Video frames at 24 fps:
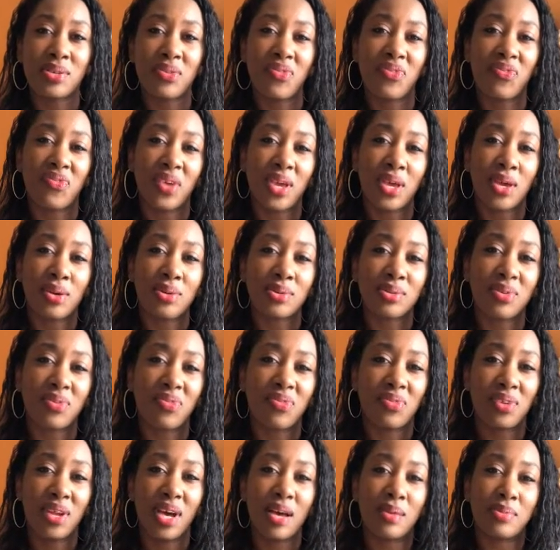It fails, it
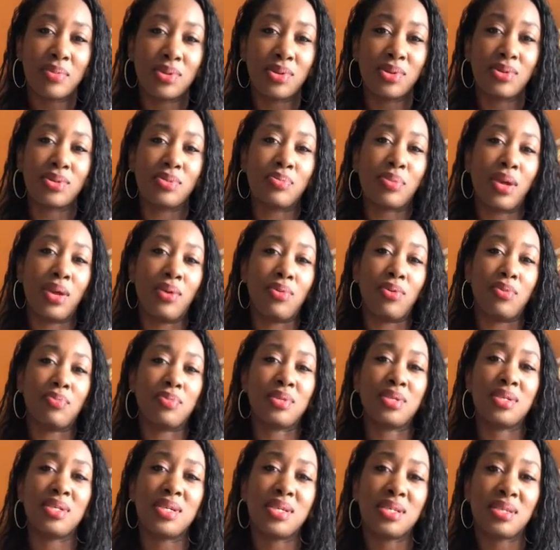flops, it goes bankrupt,
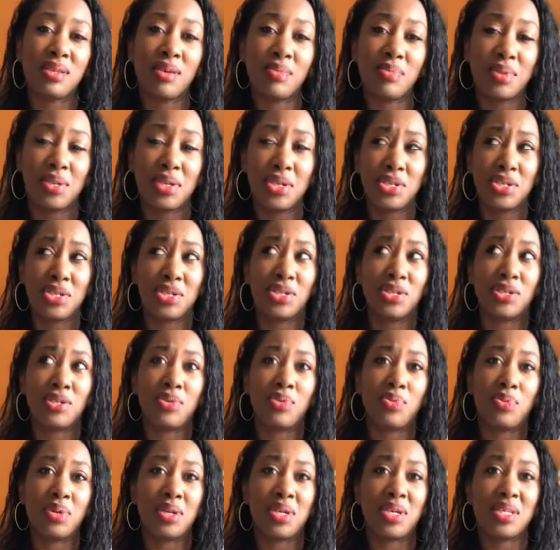it does something, it just
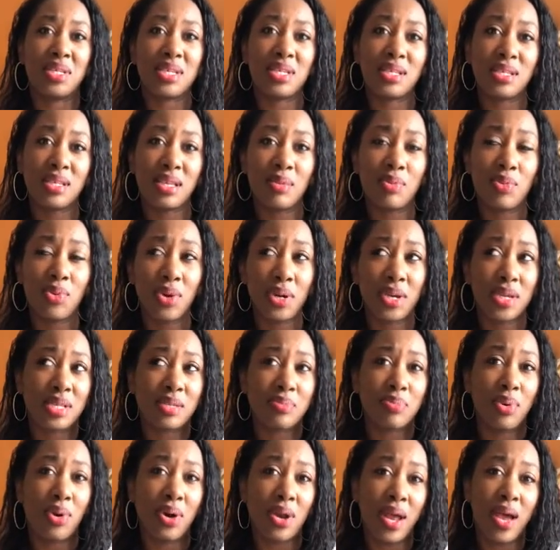doesn't want to exist anymore, it gets
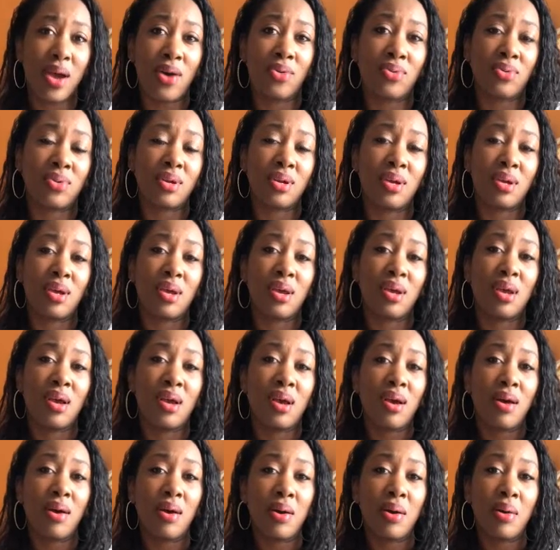bought out.
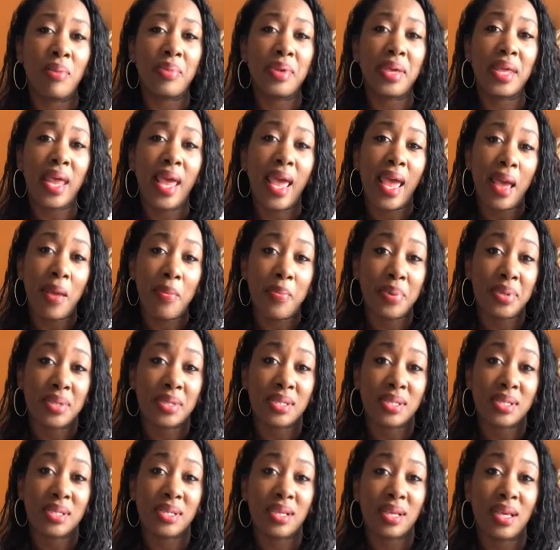It
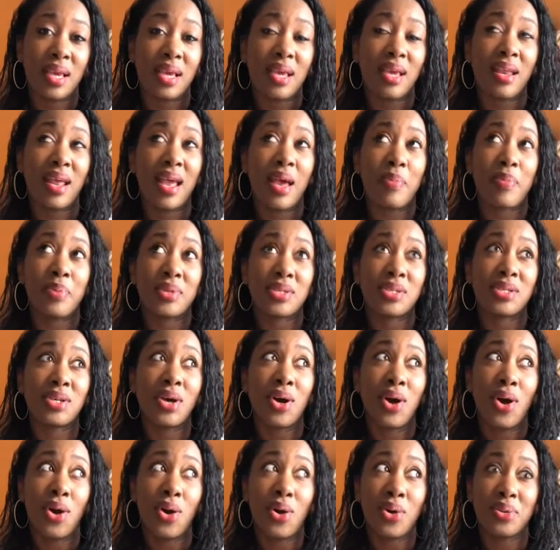happens
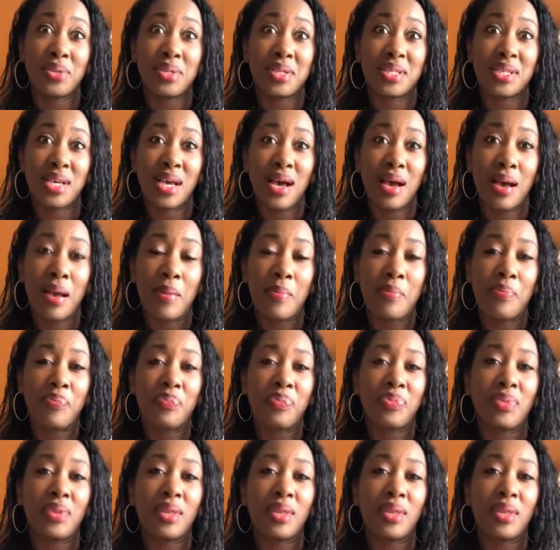all the time.